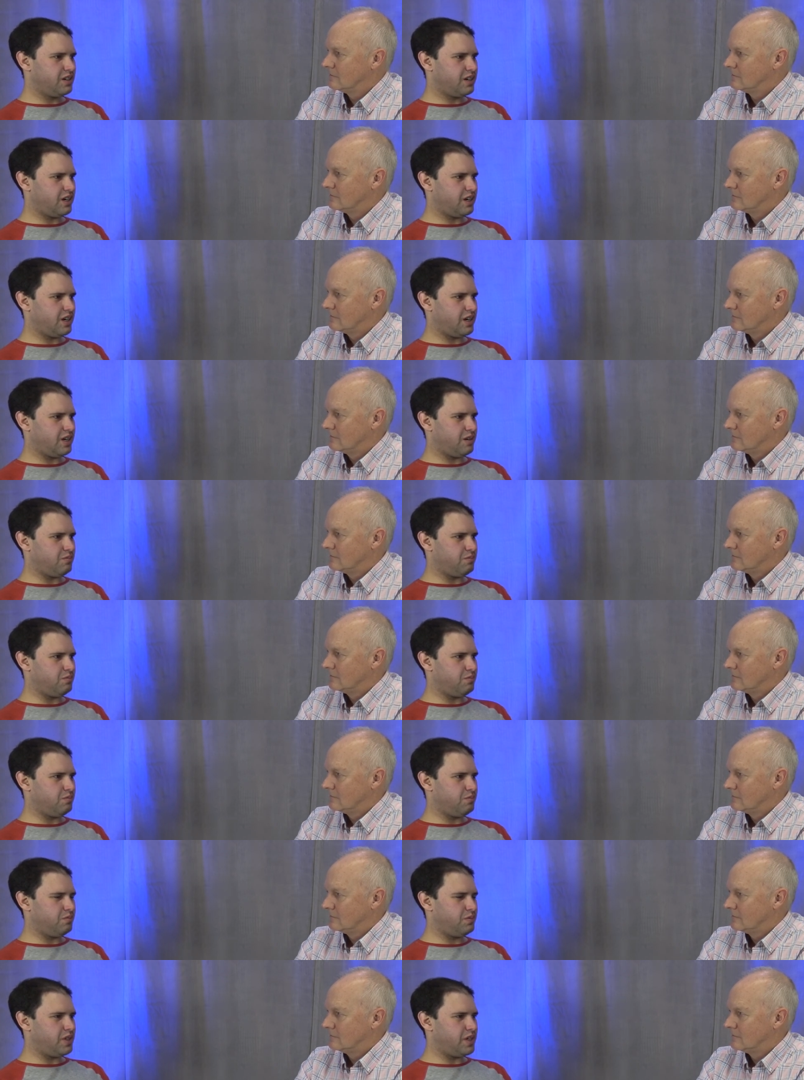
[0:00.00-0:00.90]

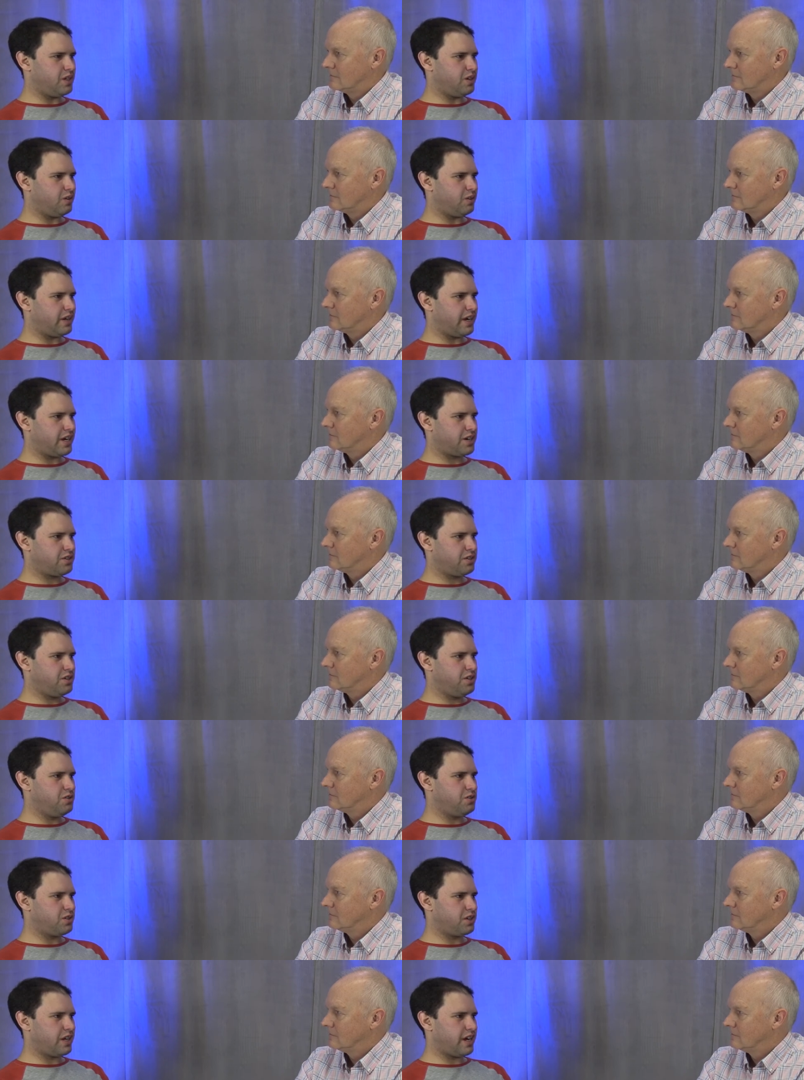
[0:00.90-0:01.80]
Speaker 1: um, they don't
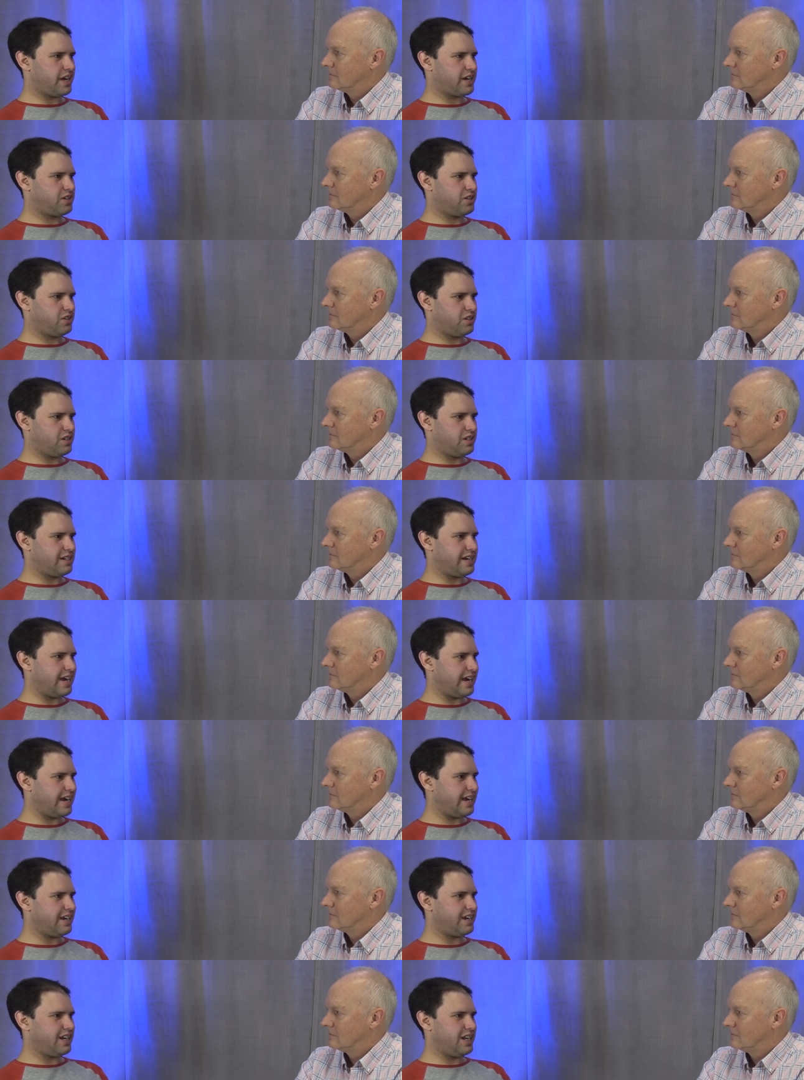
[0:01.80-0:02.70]
actually use an oxygen
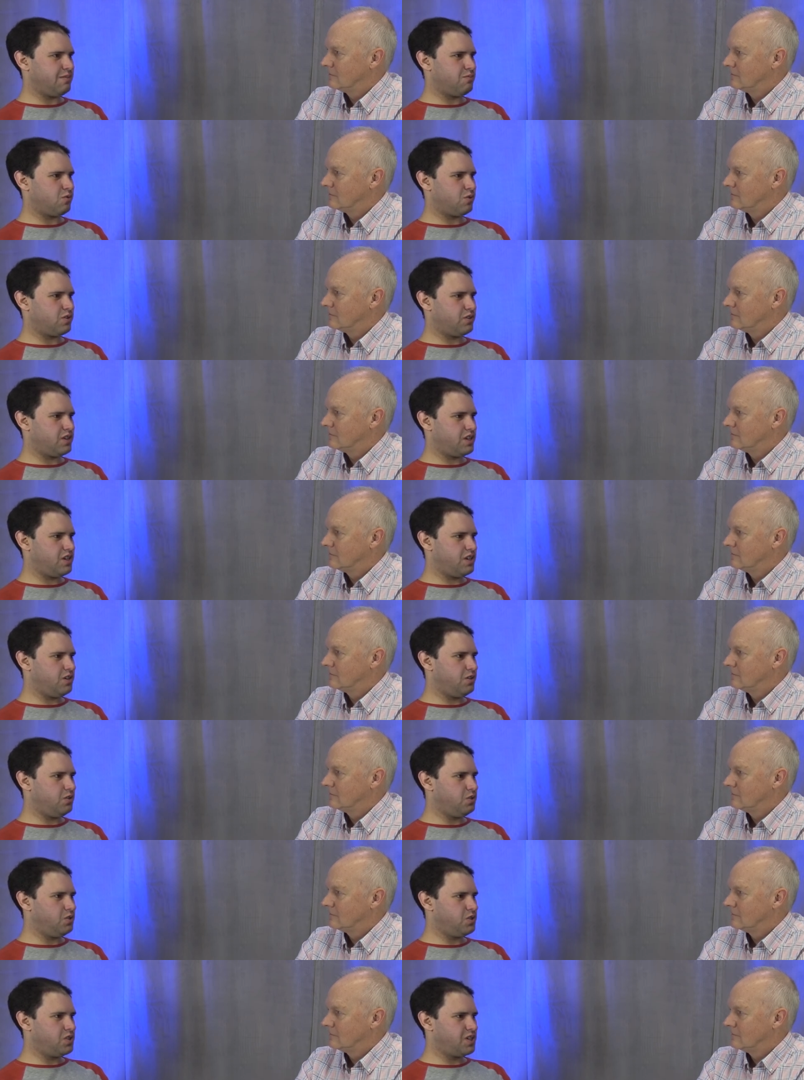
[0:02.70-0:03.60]
tank anymore. They
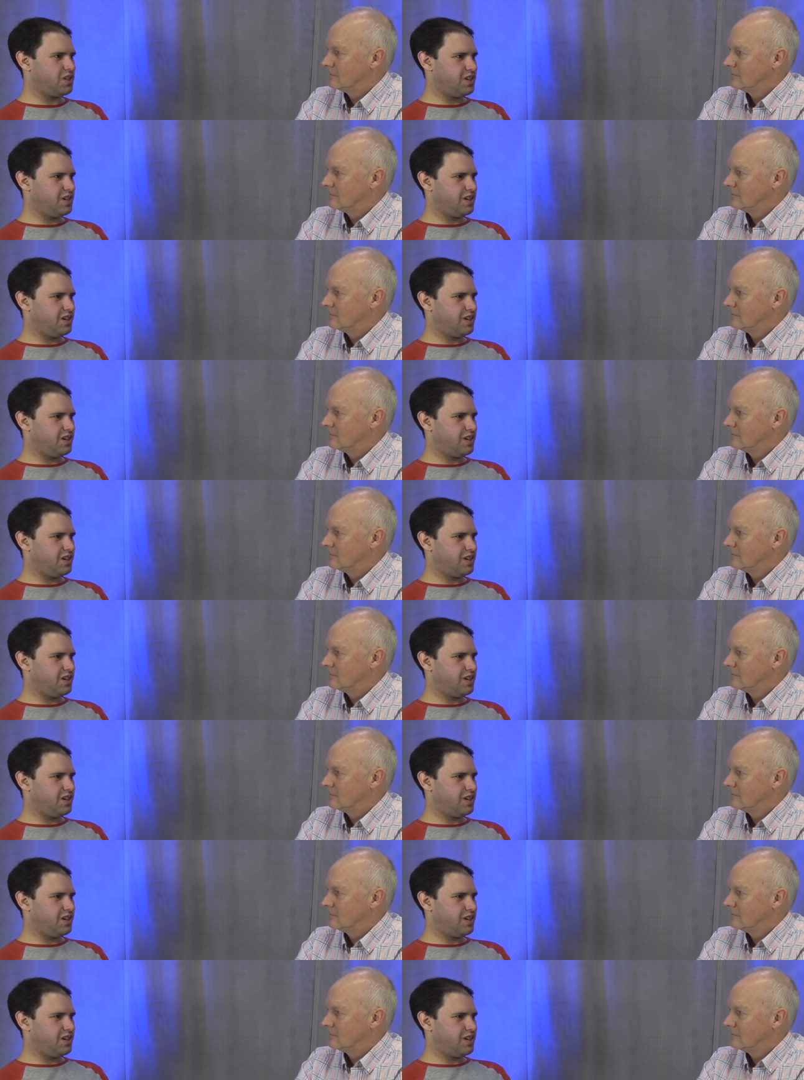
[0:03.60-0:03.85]
use